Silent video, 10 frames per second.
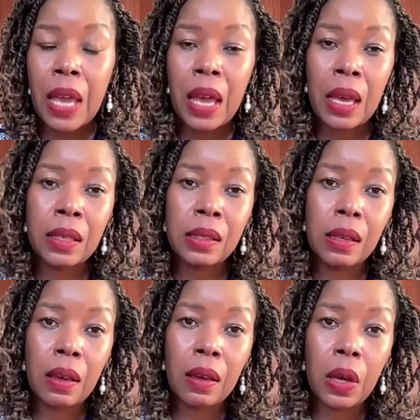As
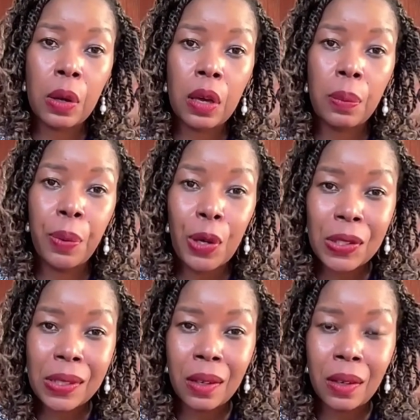a
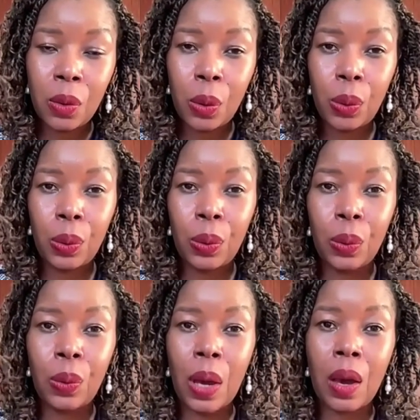person
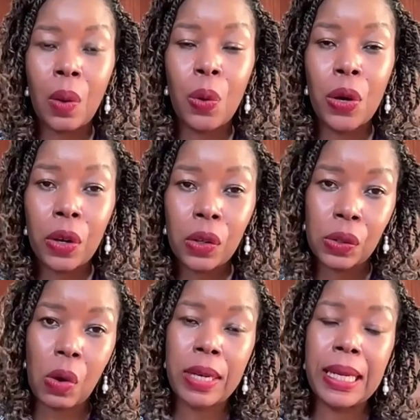who
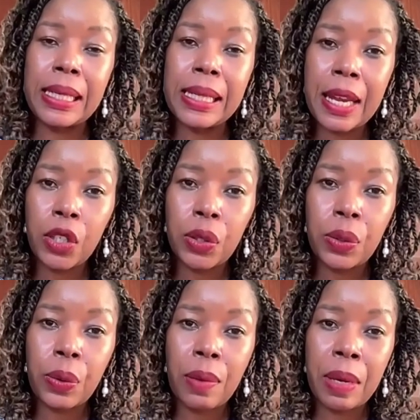works on
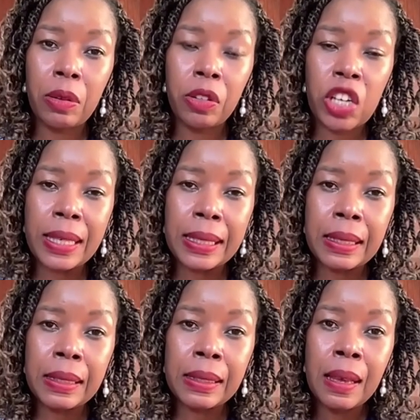international criminal
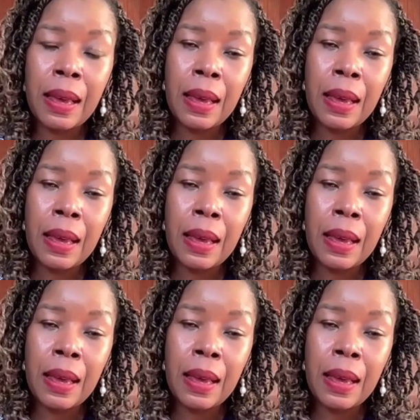justice